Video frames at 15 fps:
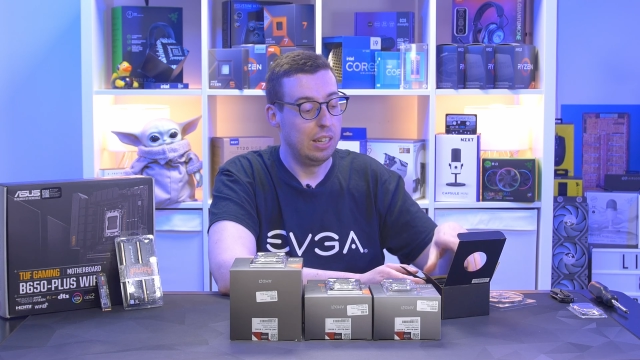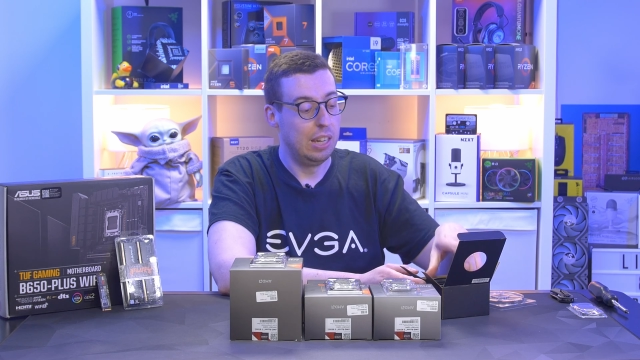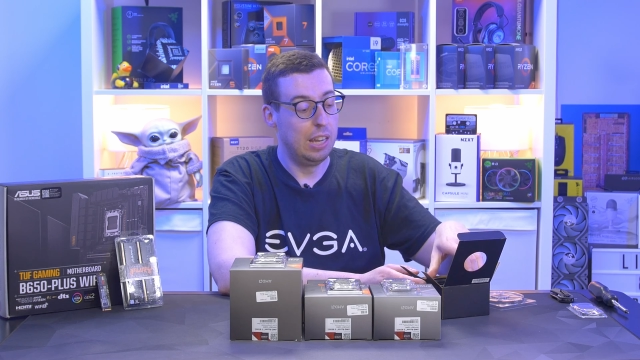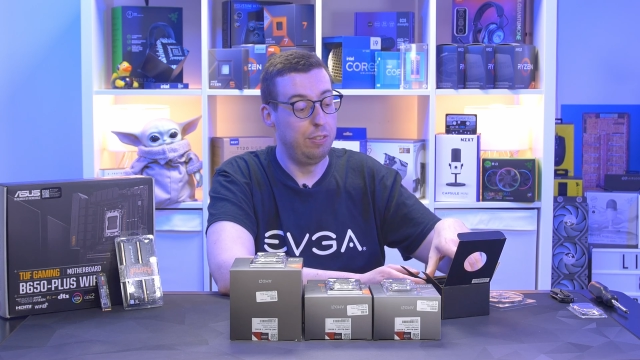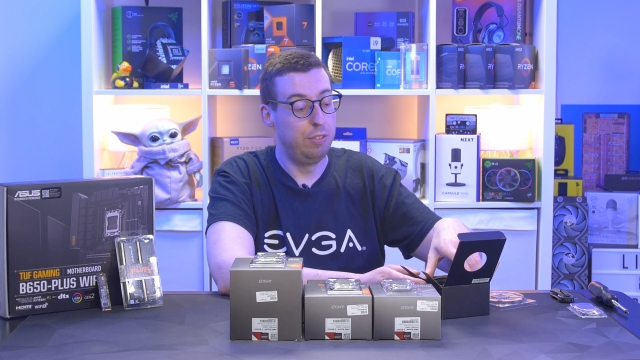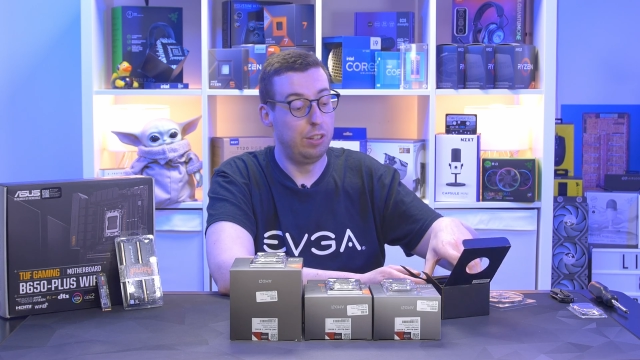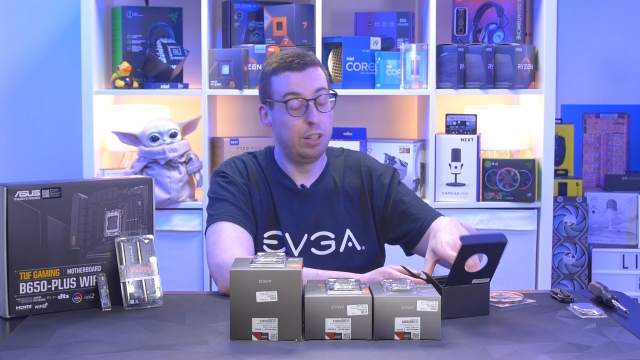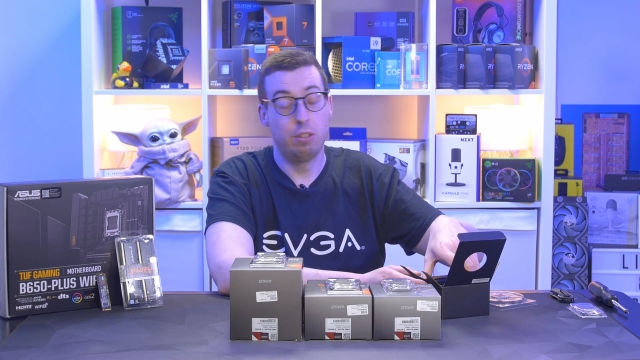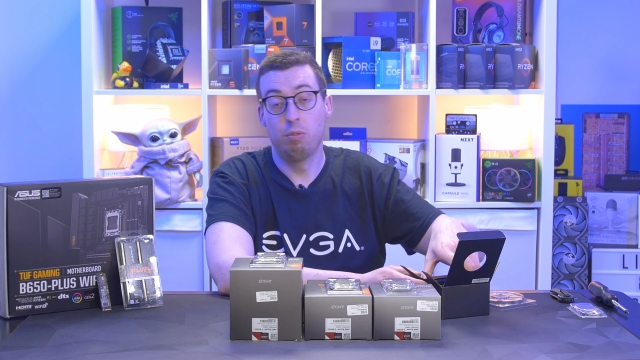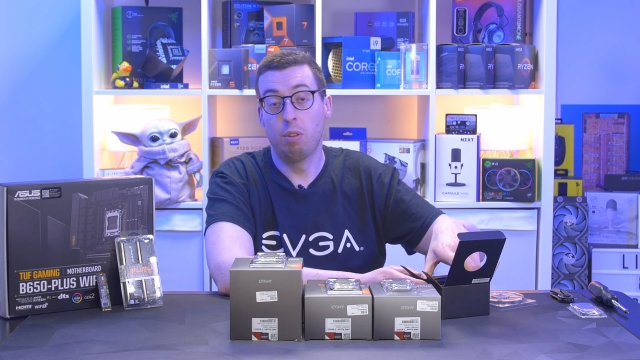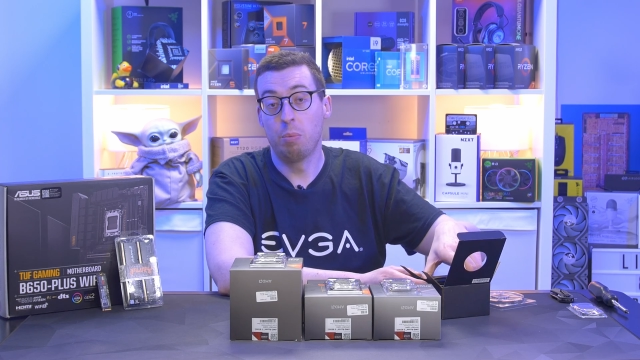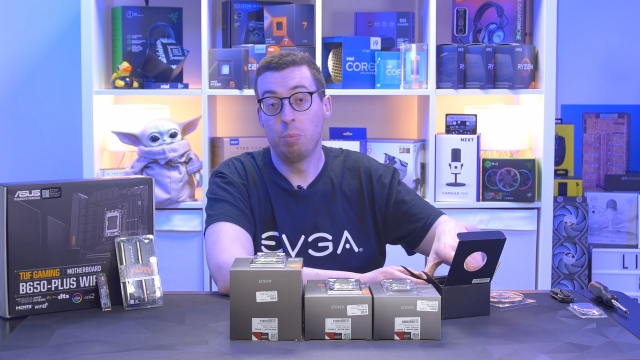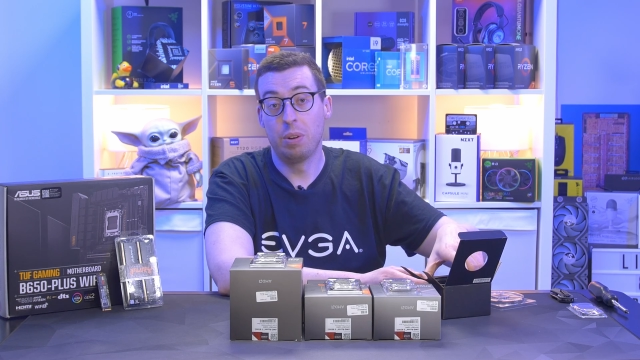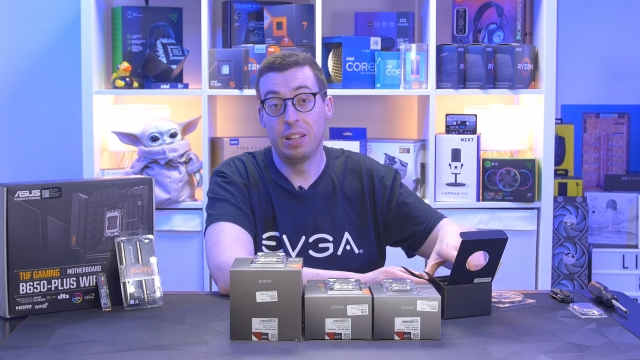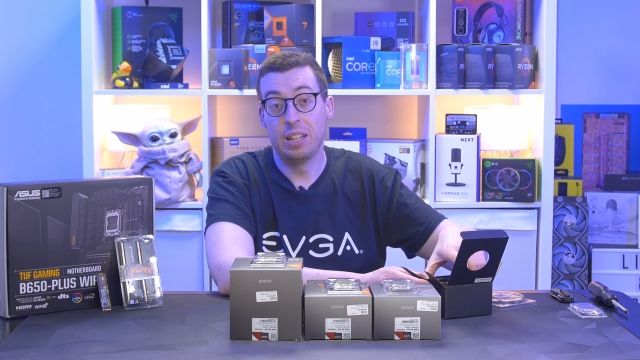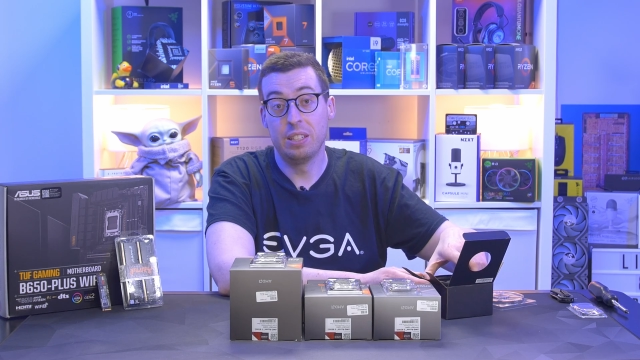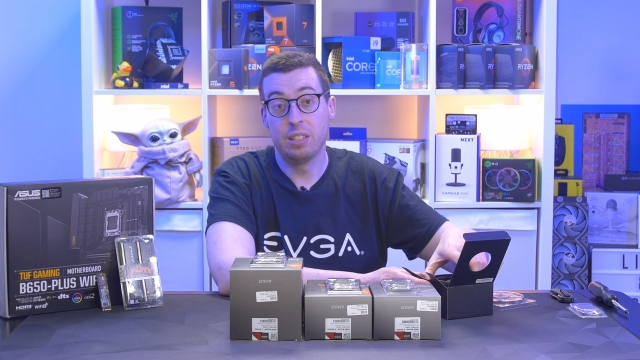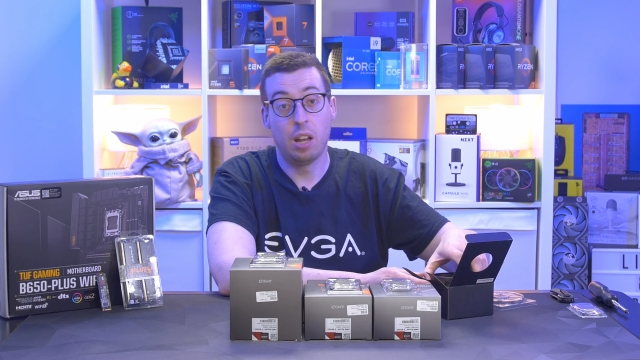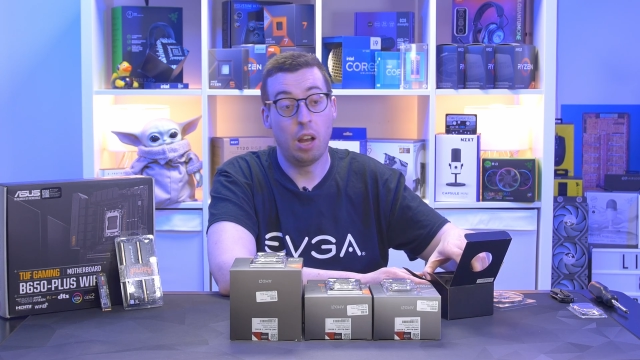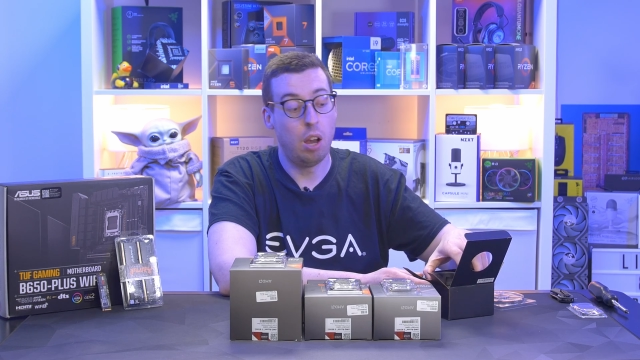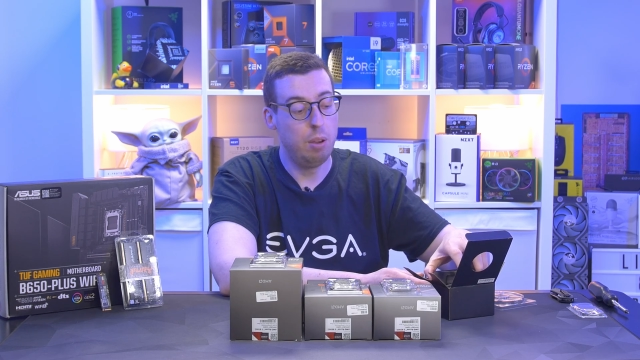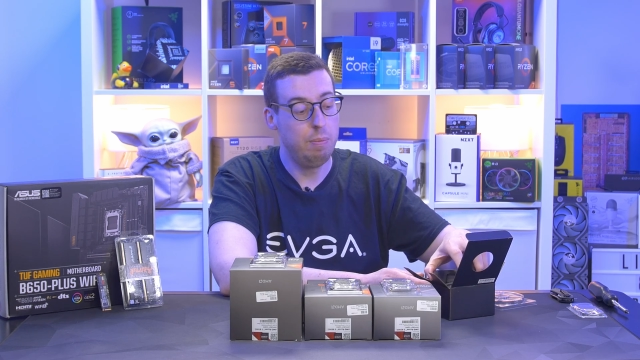if you're gonna run one of these
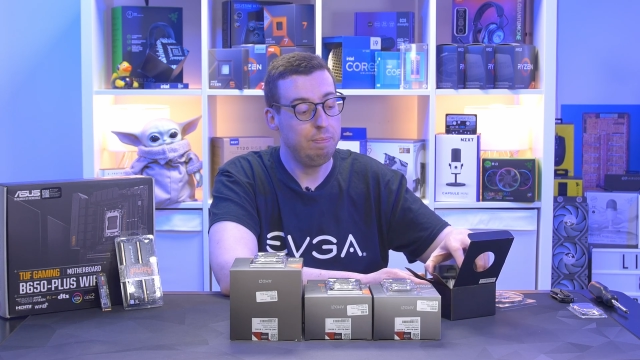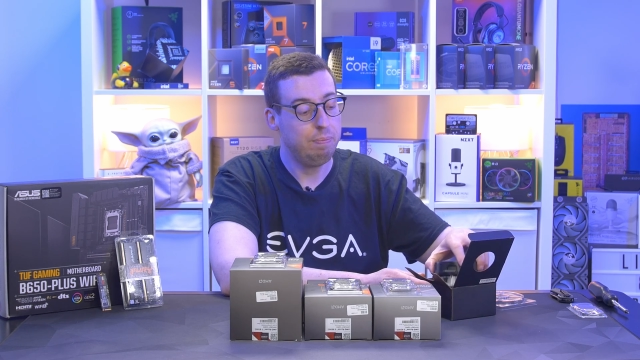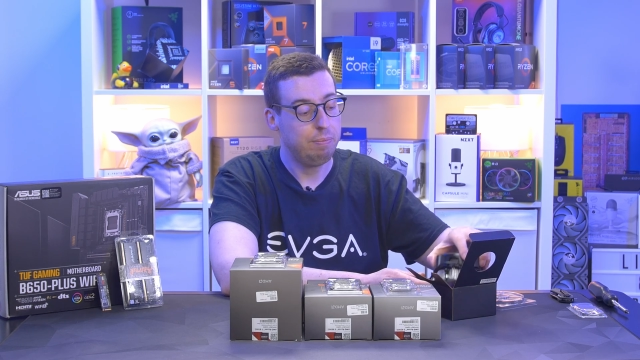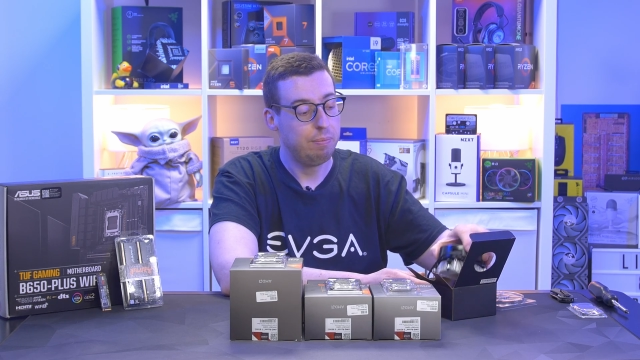at home.